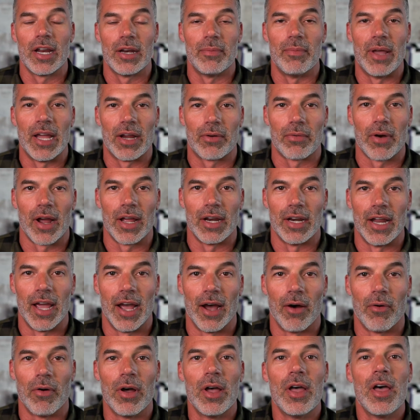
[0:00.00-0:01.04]
to make right
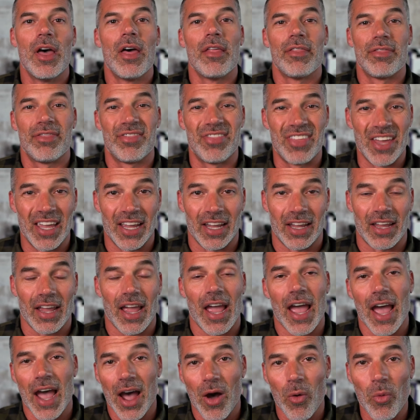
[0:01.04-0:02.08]
now, think,
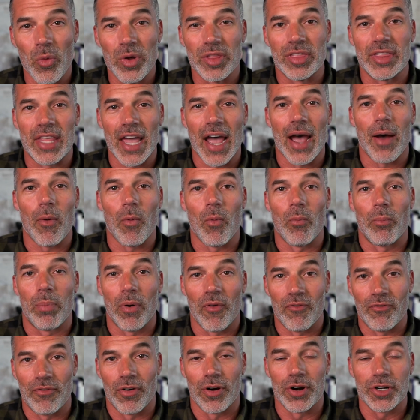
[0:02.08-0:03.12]
how would that
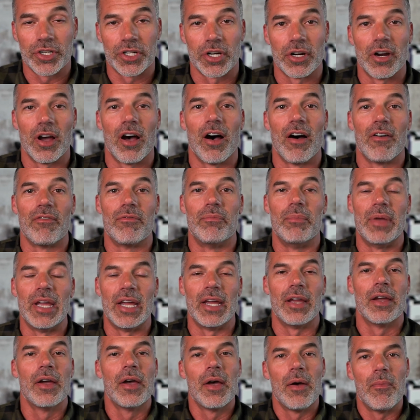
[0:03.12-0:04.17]
version of
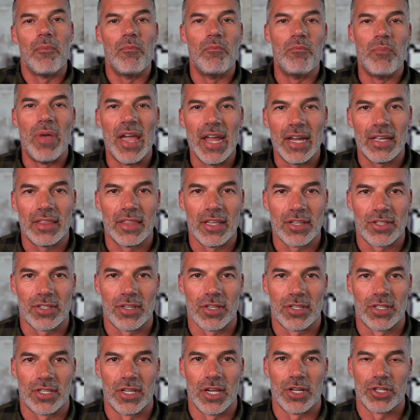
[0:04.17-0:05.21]
me make this
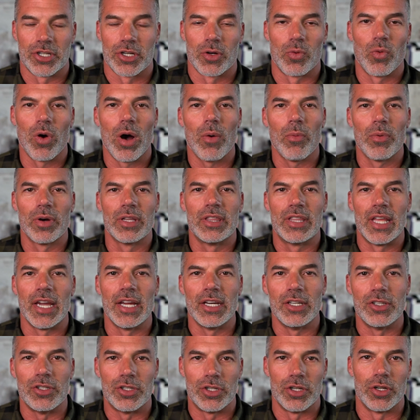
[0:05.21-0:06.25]
decision? What would
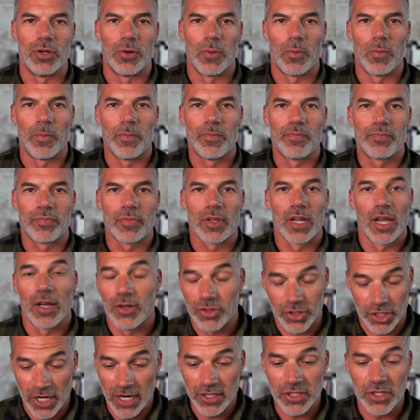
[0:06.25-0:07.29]
they do?
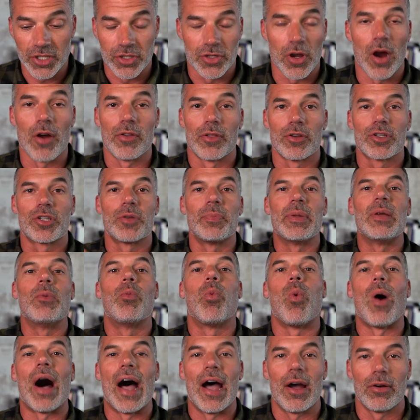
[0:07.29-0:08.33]
chances are those would be
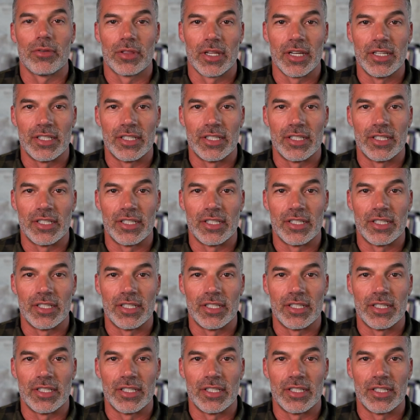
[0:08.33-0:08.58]
wildly